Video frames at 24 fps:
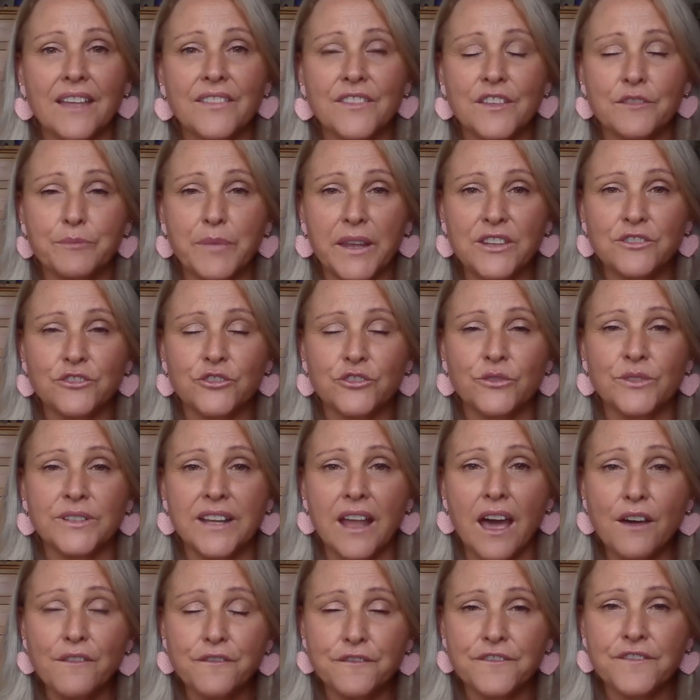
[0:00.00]
They've been through
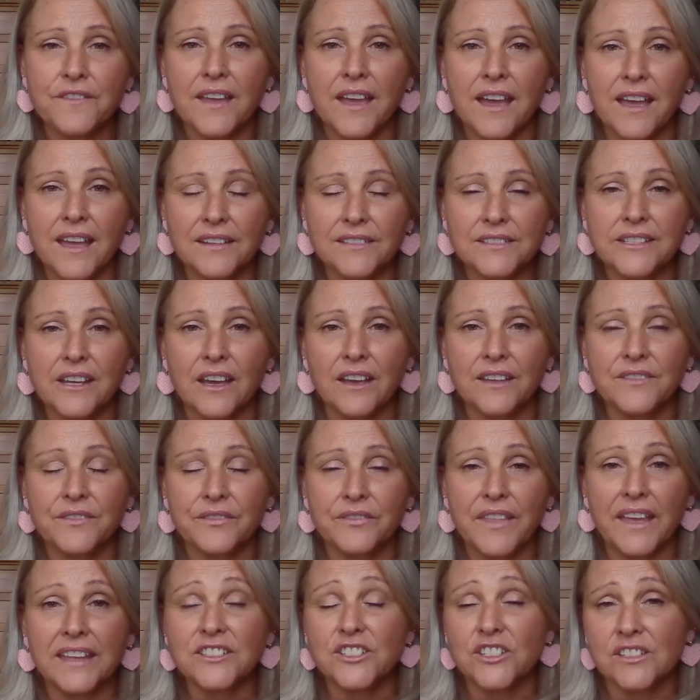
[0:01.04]
enough, and
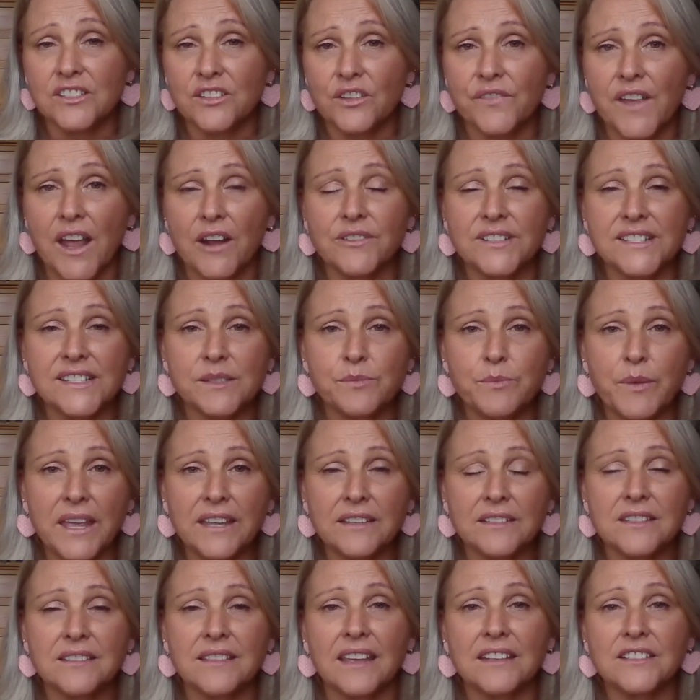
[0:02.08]
they deserve our
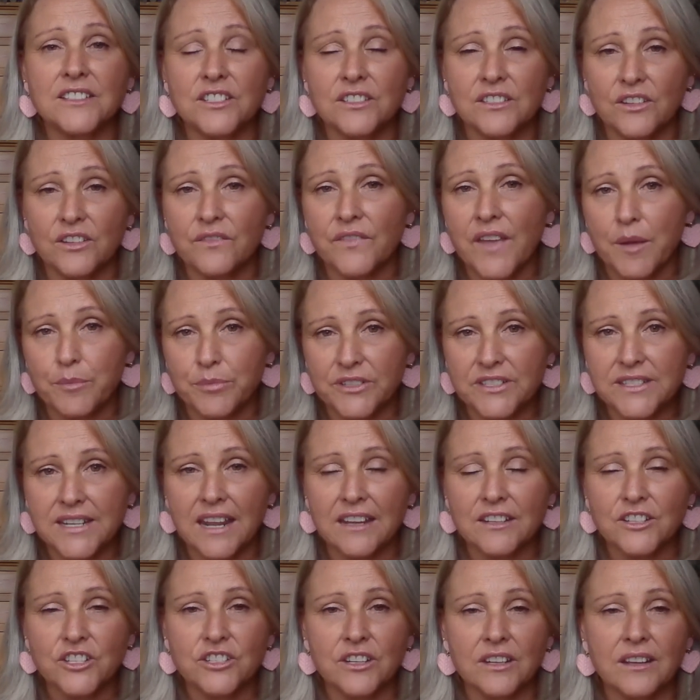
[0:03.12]
respect. They deserve our
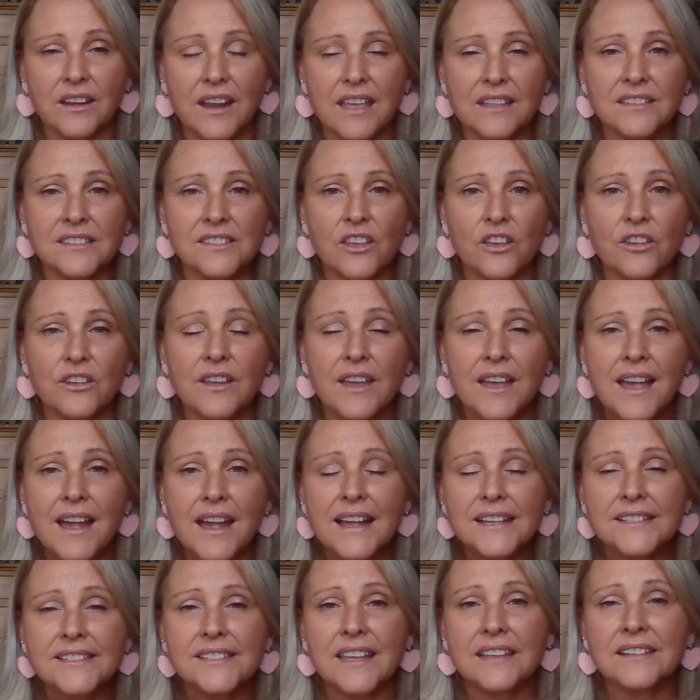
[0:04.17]
protection. And so
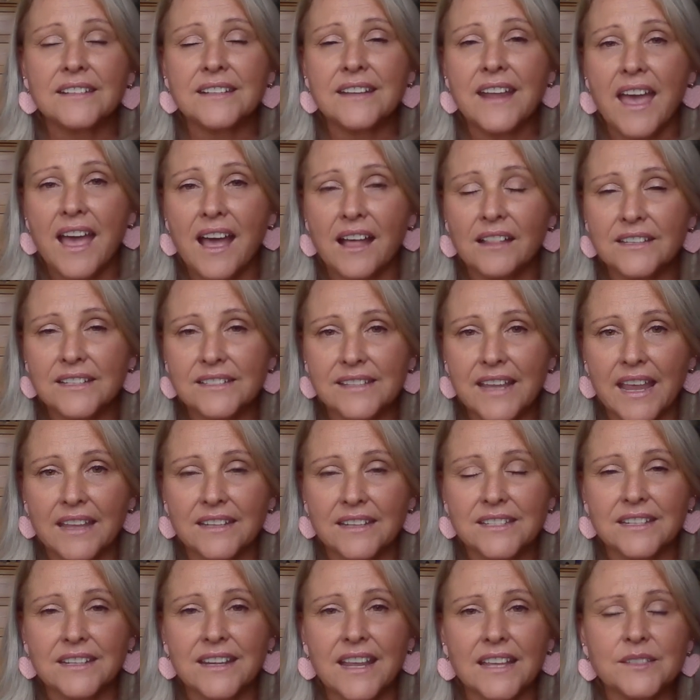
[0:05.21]
Senator Alex
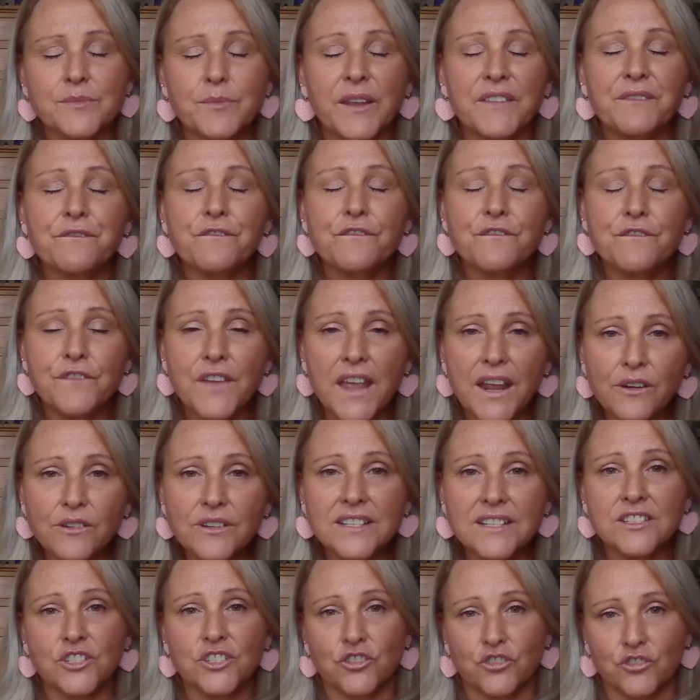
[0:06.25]
Antic has been
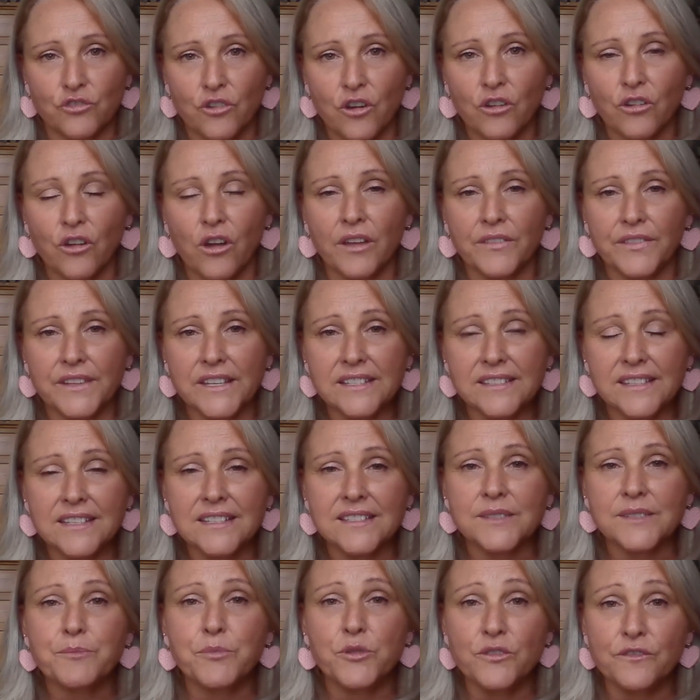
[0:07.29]
very strong on this.
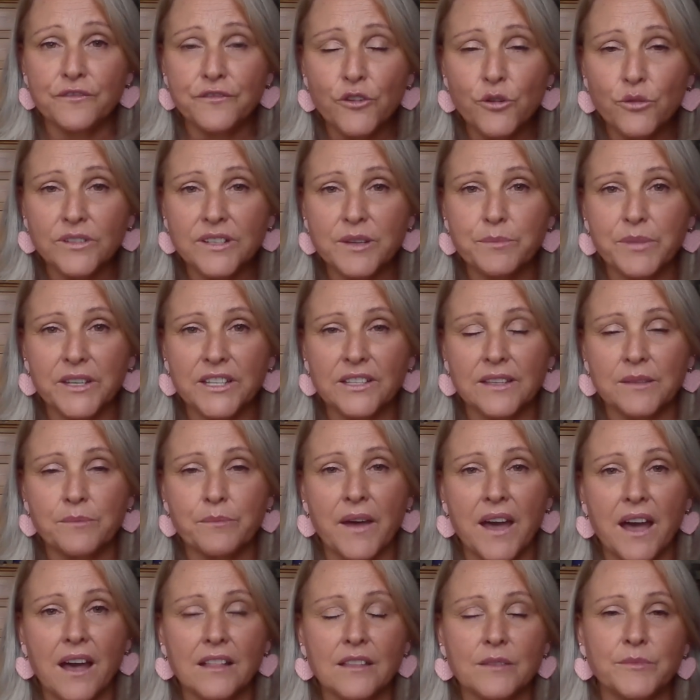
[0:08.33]
He's put forward a bill in
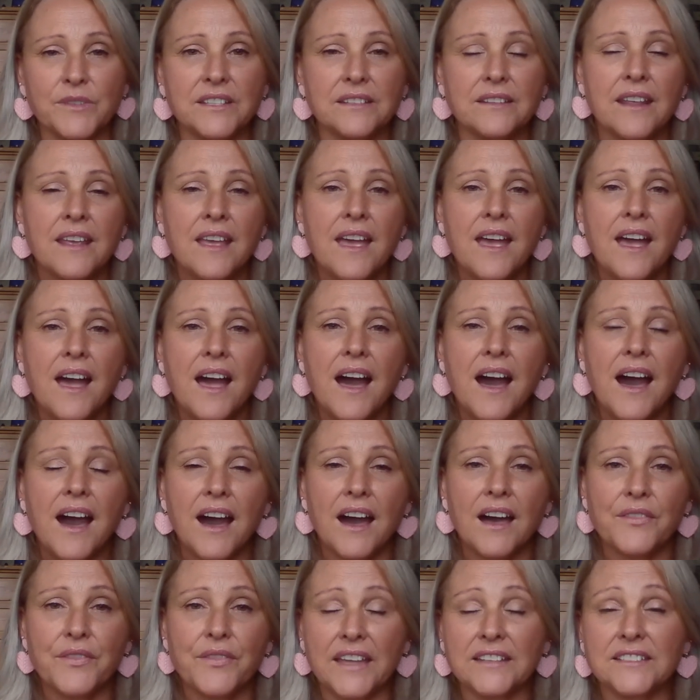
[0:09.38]
Parliament
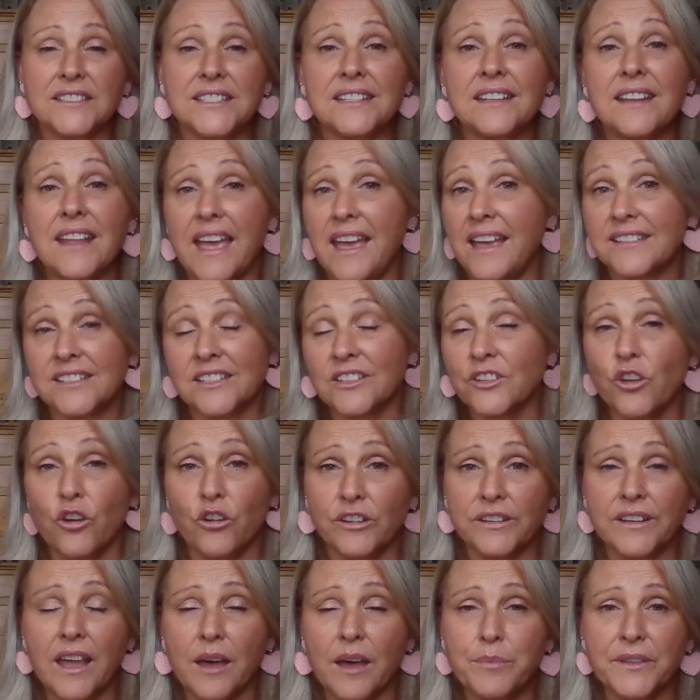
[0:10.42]
that hasn't
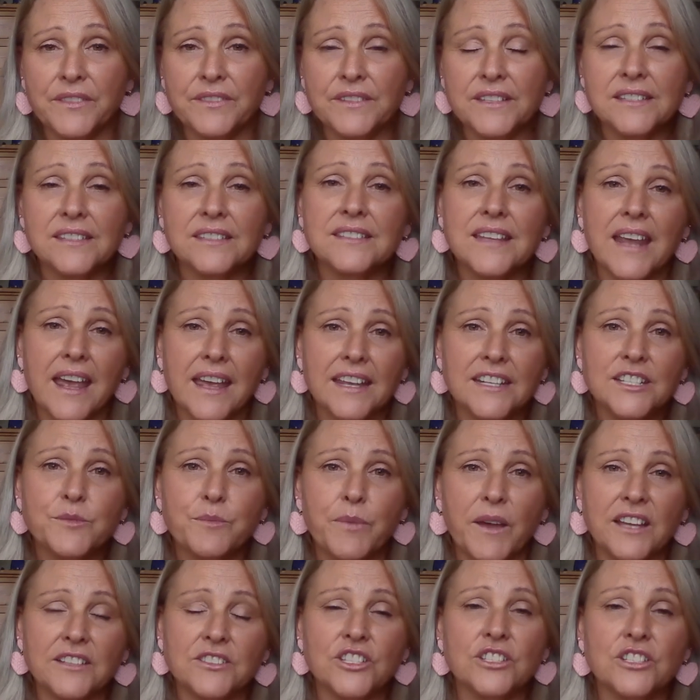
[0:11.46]
gotten up at this stage,
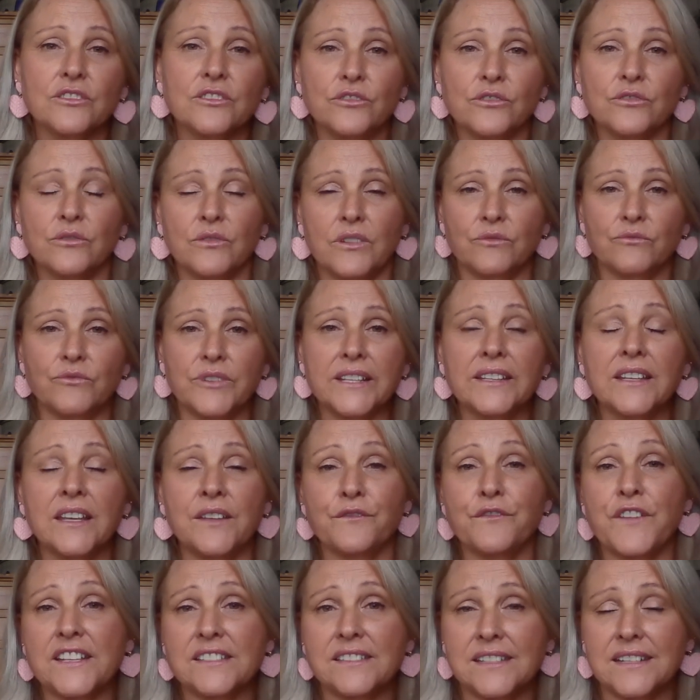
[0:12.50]
but to really
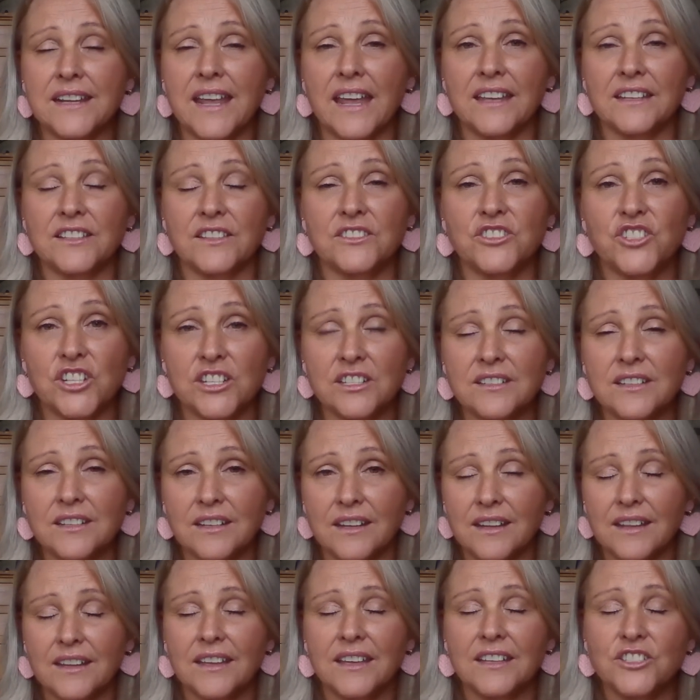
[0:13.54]
investigate
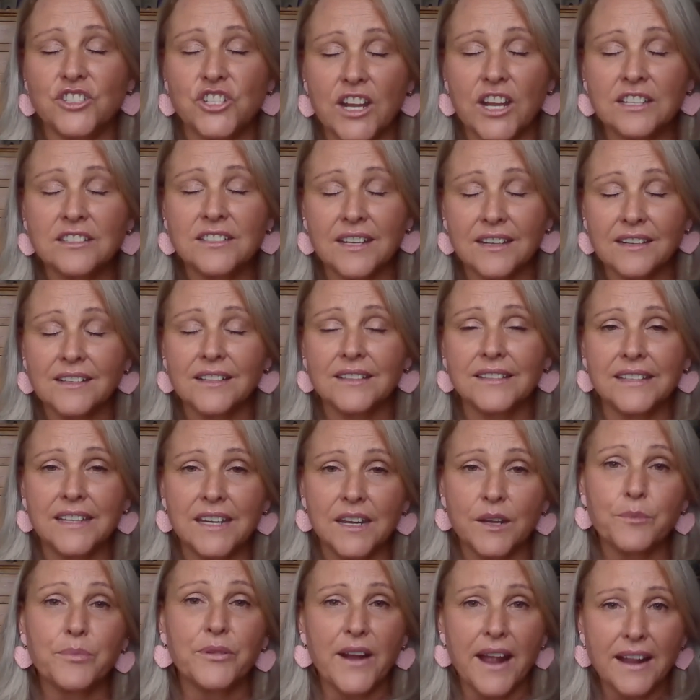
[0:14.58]
gender
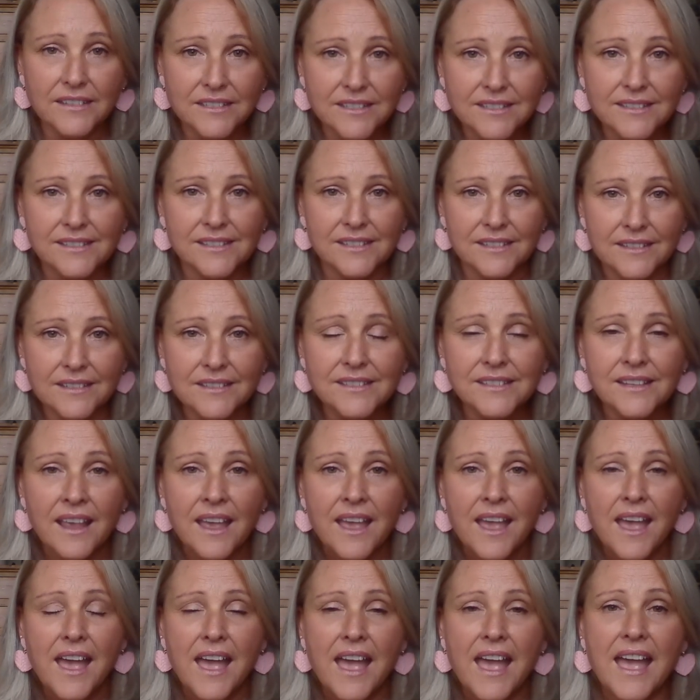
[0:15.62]
clinic practices
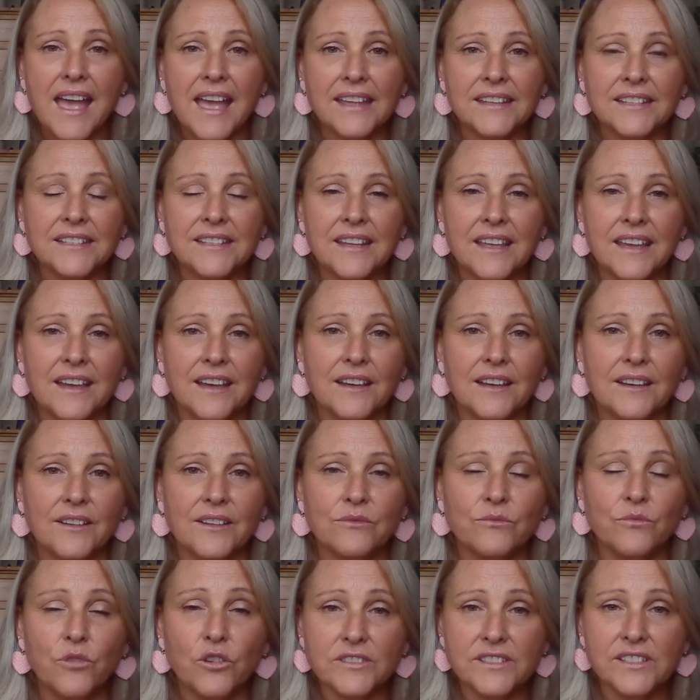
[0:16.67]
and
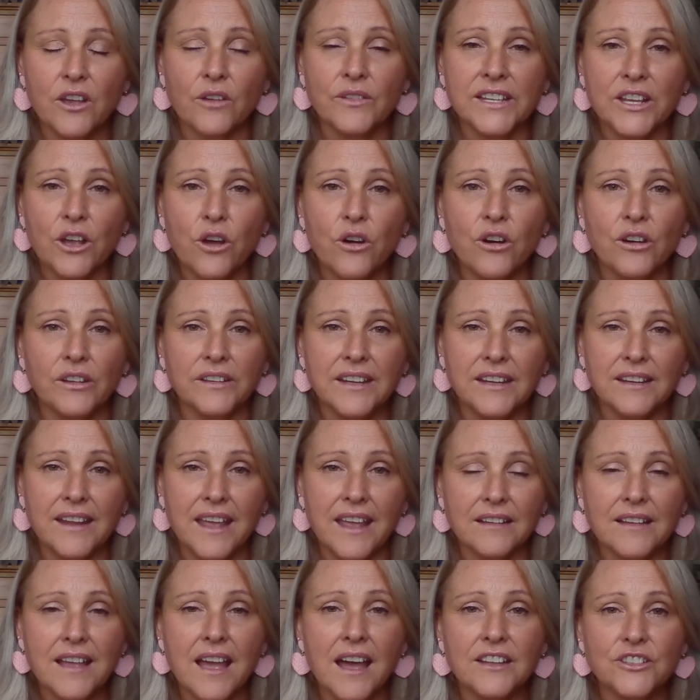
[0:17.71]
what's going on in
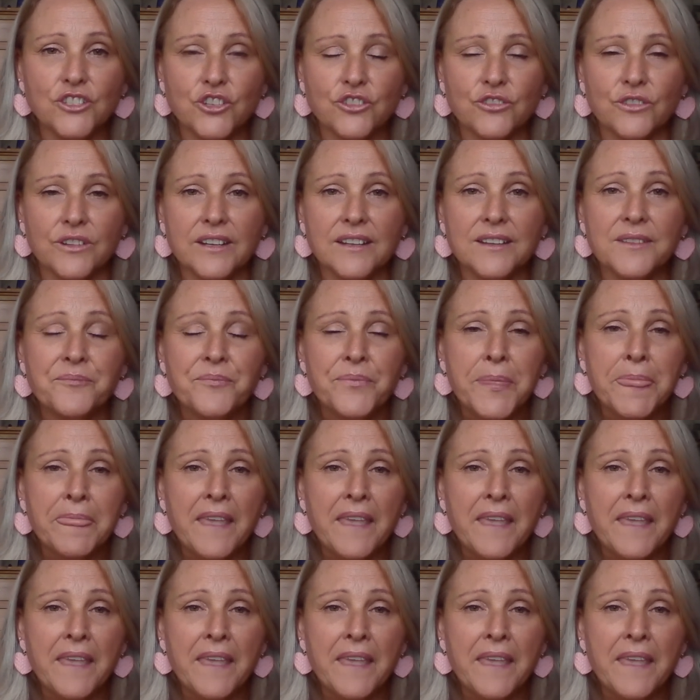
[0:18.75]
our country.